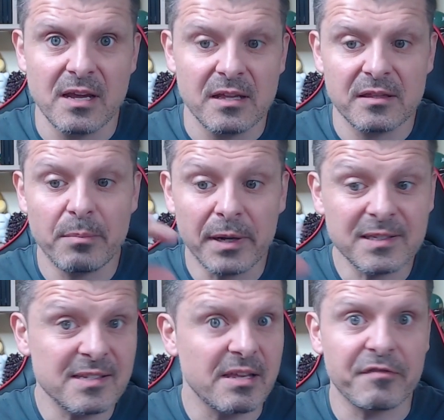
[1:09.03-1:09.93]
The
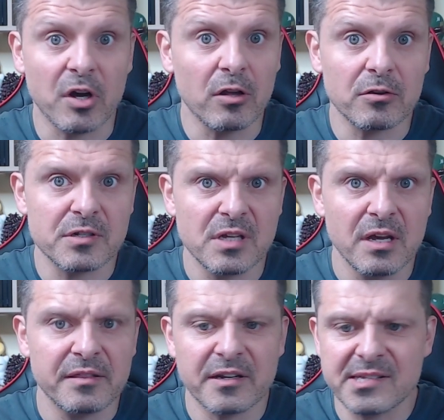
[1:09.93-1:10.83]
buttons have colors.
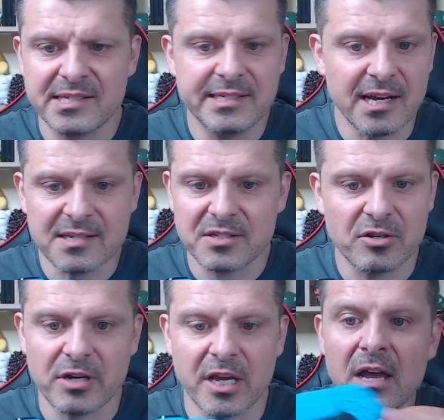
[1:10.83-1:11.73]
There's dust
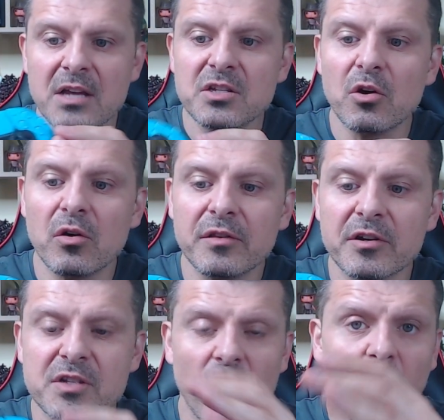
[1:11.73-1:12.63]
on it. So
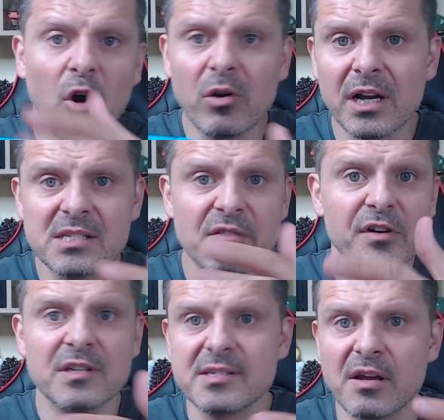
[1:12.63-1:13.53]
there's all kinds of
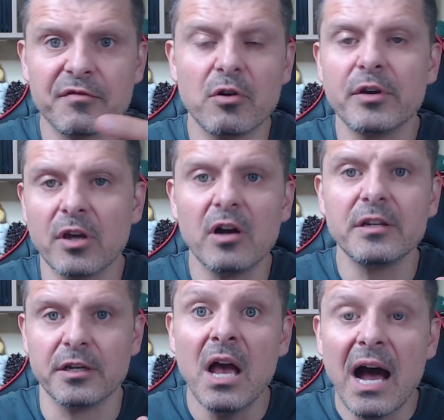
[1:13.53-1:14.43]
other stuff going on
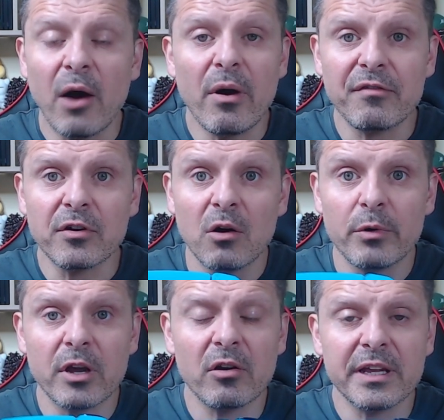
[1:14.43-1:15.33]
here. However,
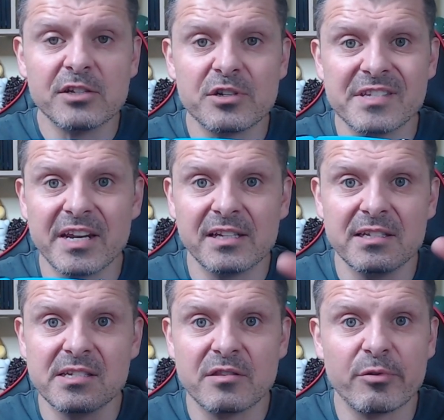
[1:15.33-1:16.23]
we're only interested in
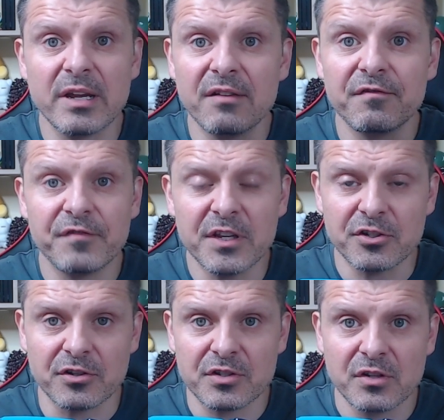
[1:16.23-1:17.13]
these 3
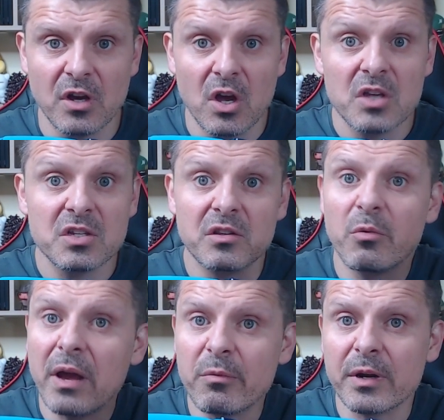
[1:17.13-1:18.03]
features. So the
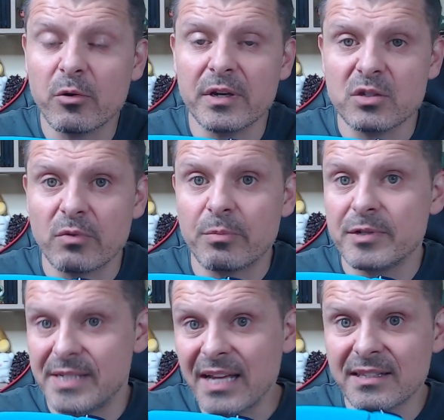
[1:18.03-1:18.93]
way we're going to
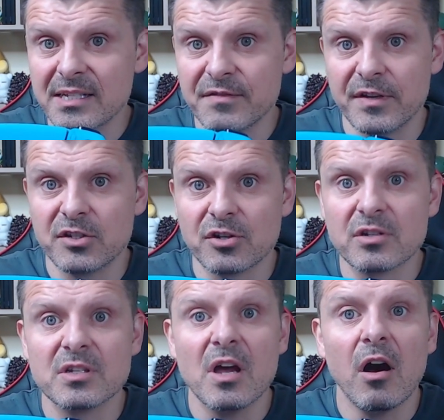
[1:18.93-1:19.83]
represent these
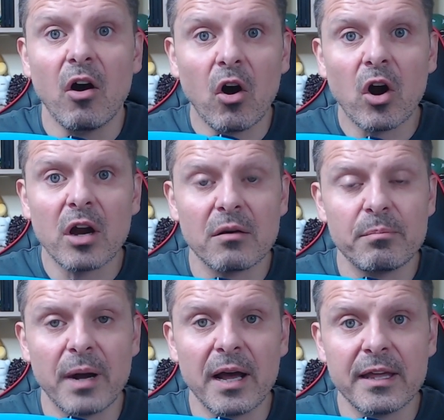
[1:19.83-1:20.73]
features are
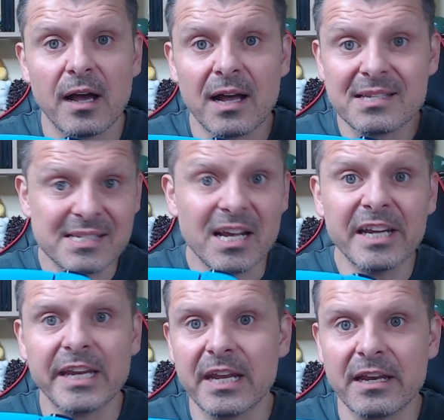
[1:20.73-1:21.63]
by
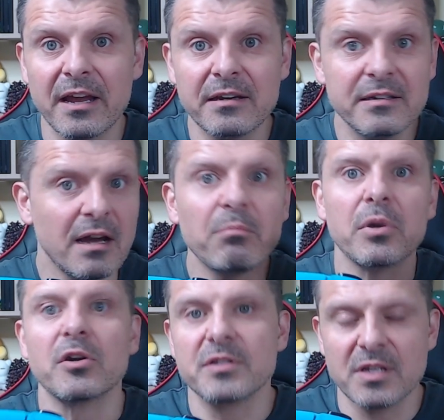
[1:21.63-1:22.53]
assigning
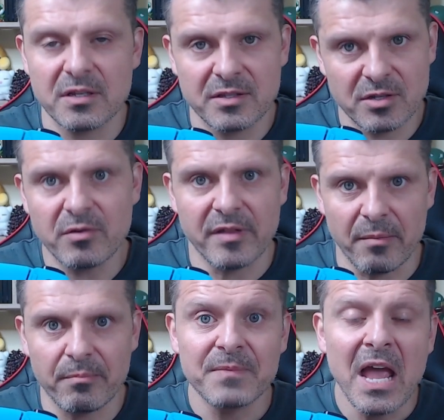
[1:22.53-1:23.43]
numbers to
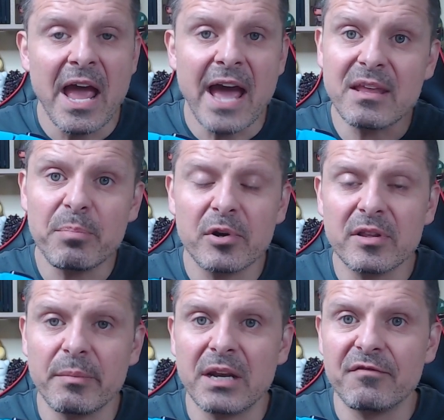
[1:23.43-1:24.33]
them and then putting
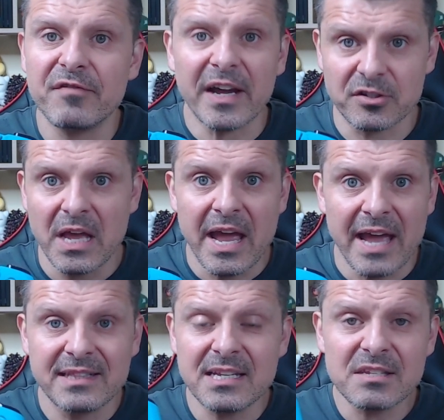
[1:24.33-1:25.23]
them in a vector.
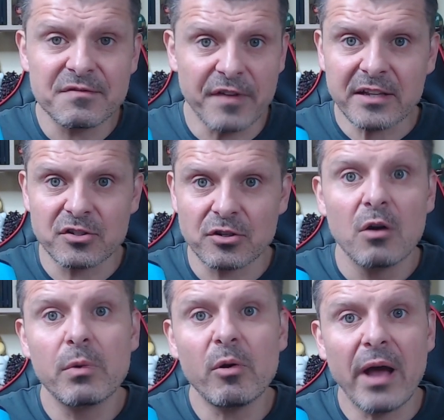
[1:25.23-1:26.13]
And this vector
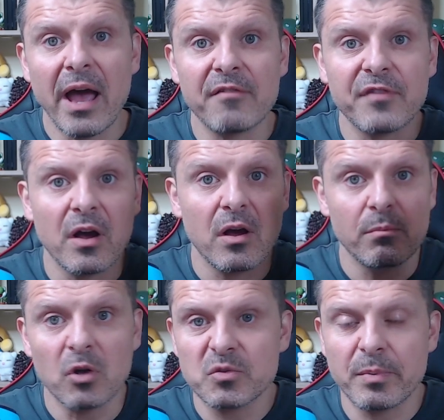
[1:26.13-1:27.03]
will have
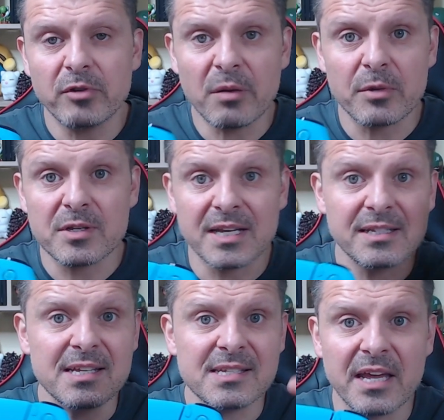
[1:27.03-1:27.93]
multiple numbers. In
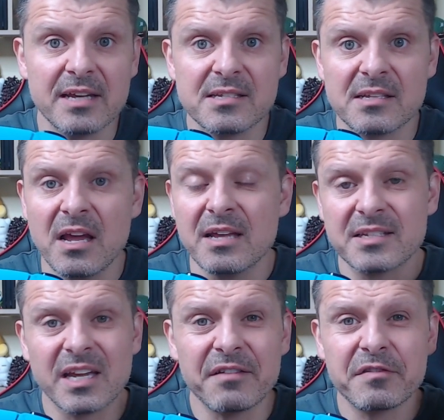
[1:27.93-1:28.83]
this case, it's
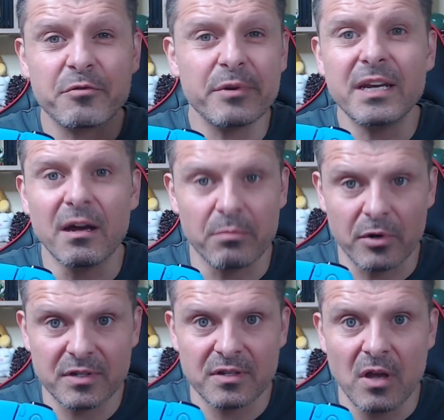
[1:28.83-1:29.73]
going to have 3
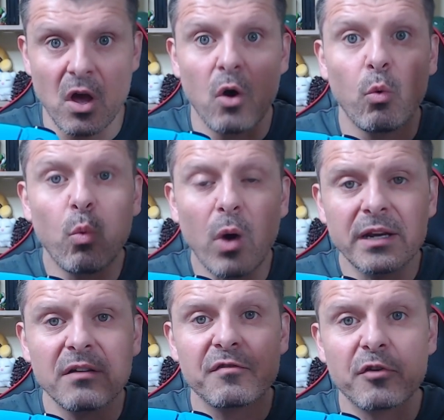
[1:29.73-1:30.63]
numbers,
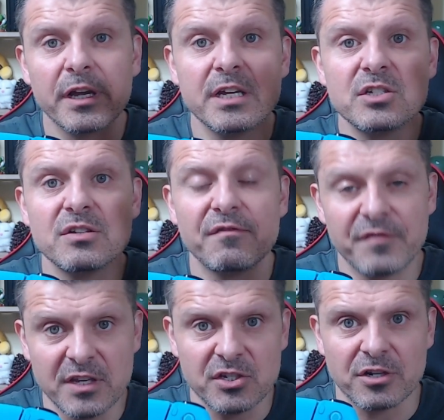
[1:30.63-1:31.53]
1 for each
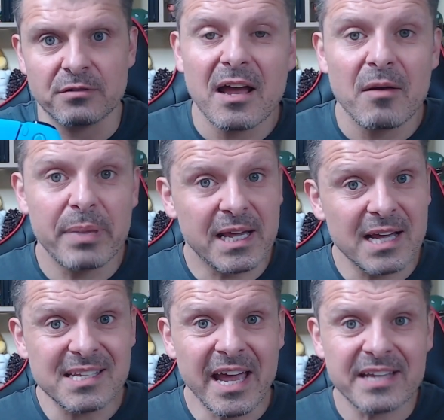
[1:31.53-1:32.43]
feature.
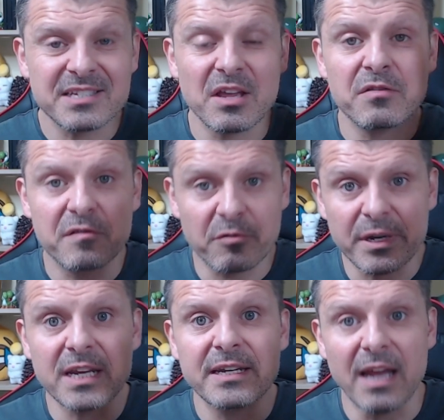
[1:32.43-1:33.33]
Because it has
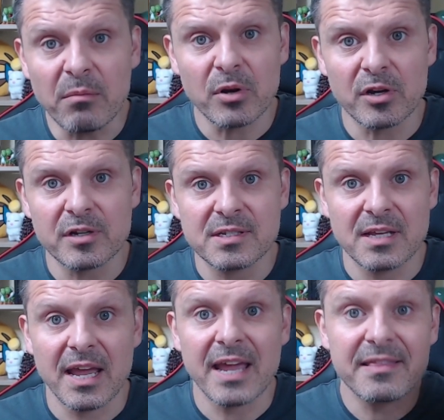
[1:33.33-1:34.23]
3 numbers
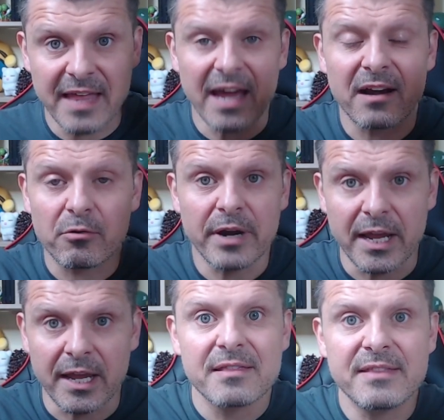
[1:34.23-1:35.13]
in that
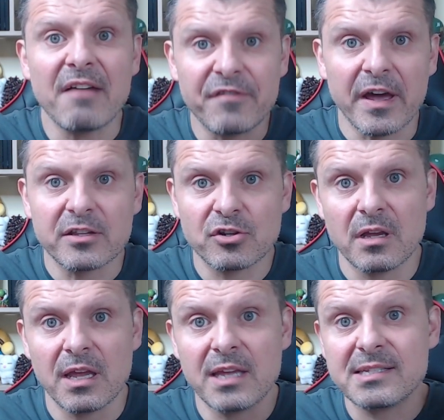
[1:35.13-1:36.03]
array, that
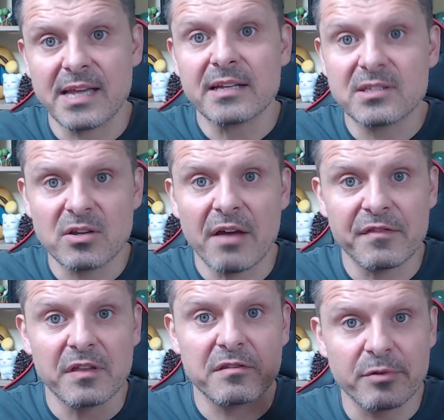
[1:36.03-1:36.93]
vector is set to have
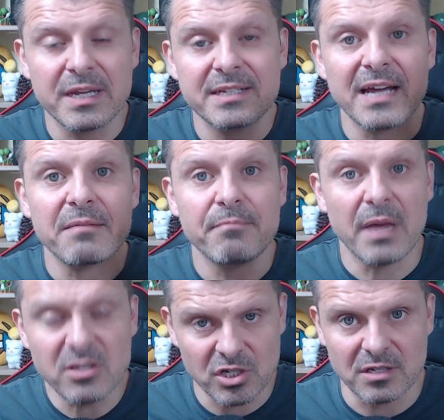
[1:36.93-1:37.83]
3
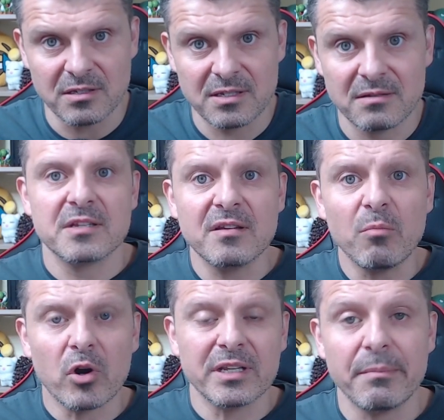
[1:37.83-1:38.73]
dimensions. The
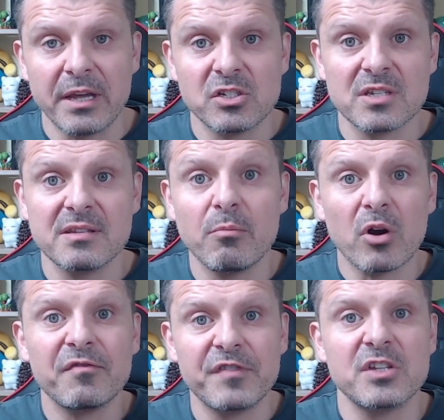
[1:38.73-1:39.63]
more dimensions, the more
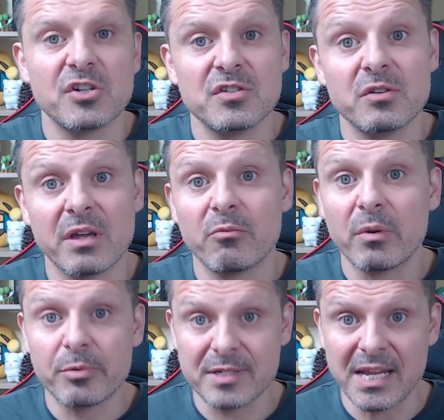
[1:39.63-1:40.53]
features you can
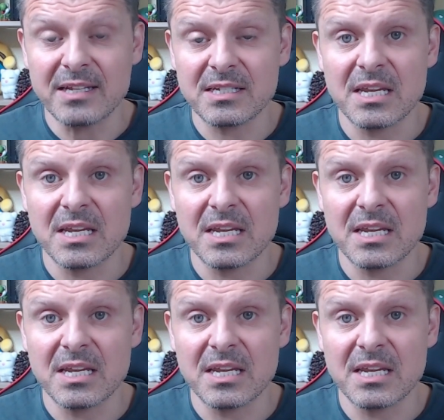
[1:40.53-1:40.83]
represent,